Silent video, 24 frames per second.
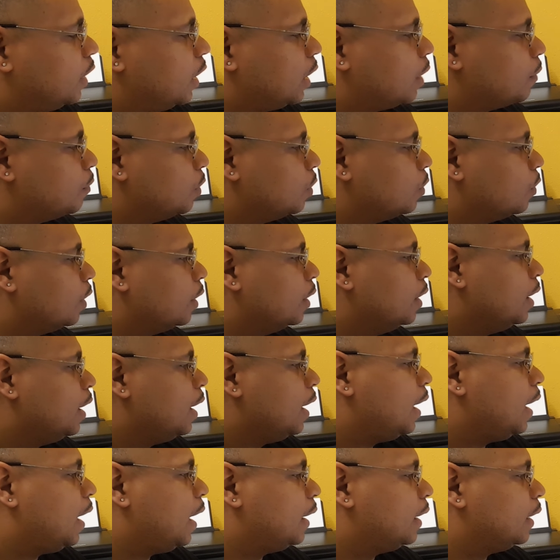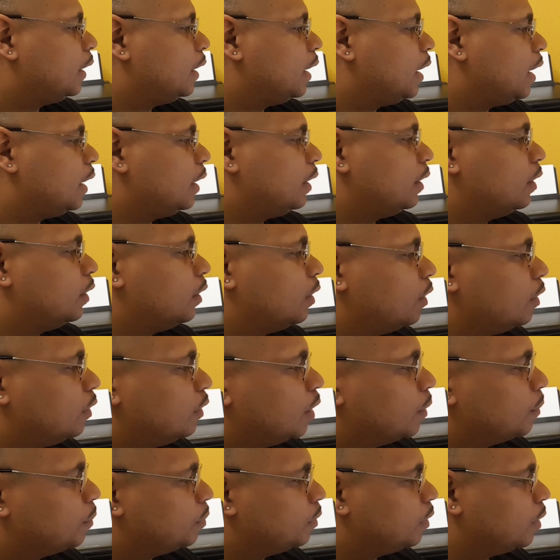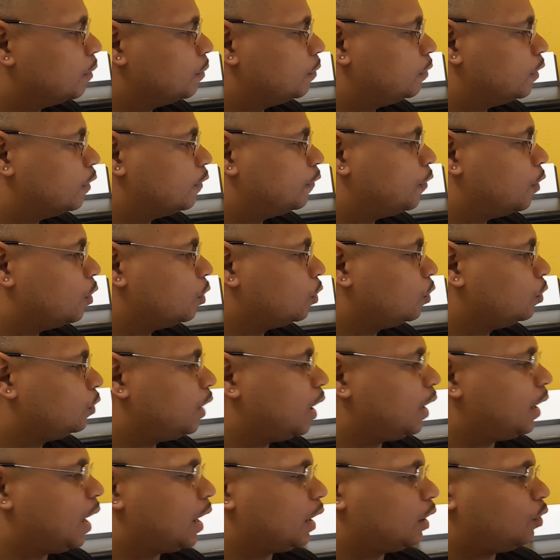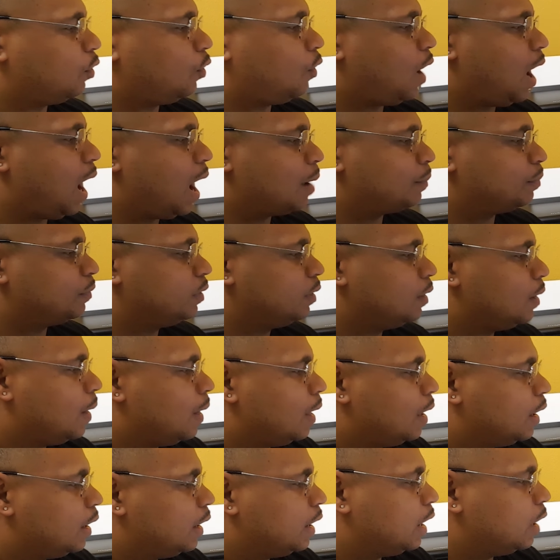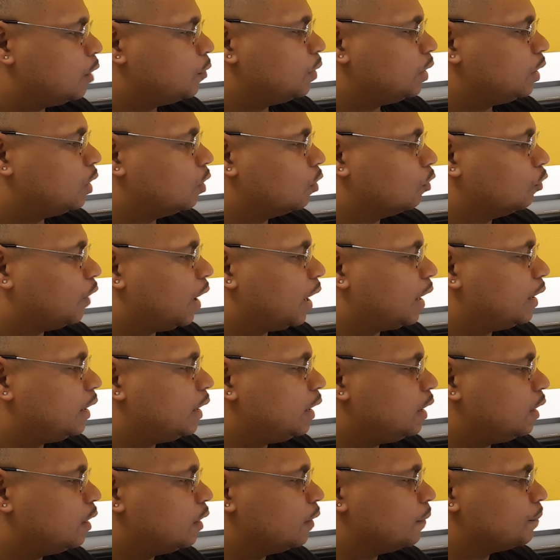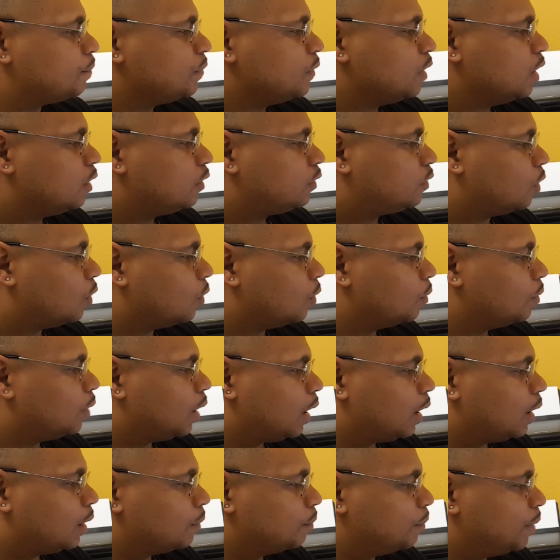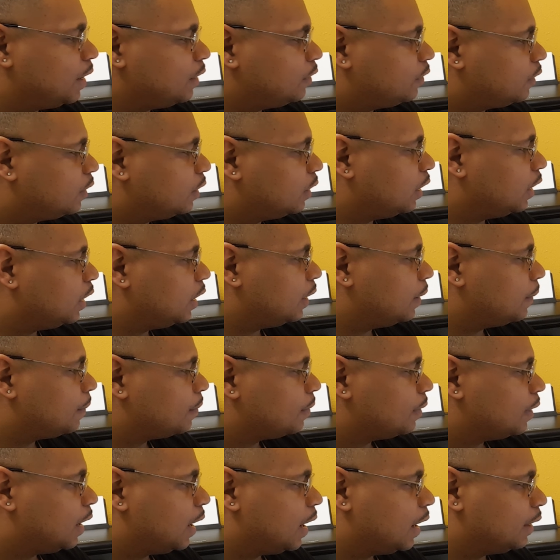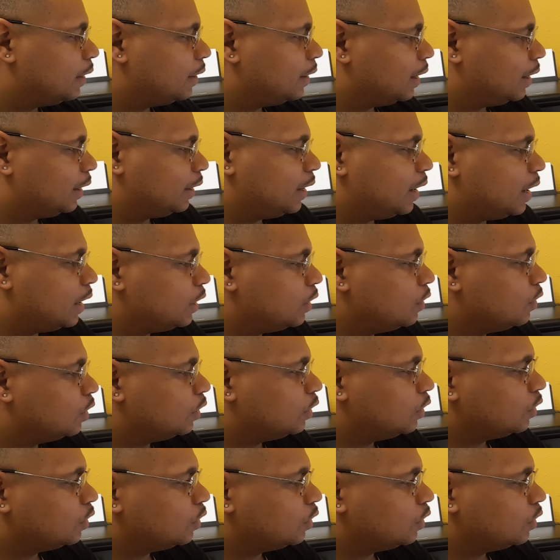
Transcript: that I'm doing. And again, the photo that I cropped, here we go right here. So basically, and again, you could